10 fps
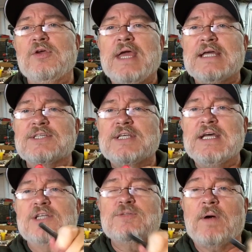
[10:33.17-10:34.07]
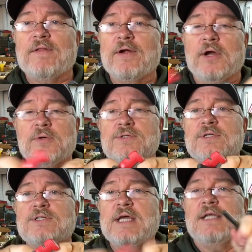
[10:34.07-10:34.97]
you can't see it. Spark, there it goes.
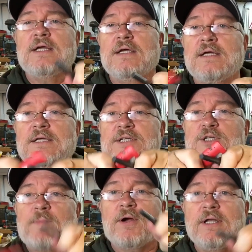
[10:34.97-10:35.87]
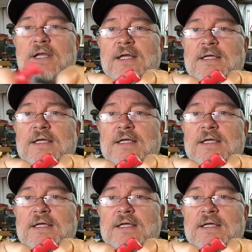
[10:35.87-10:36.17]
See it? See it sparking?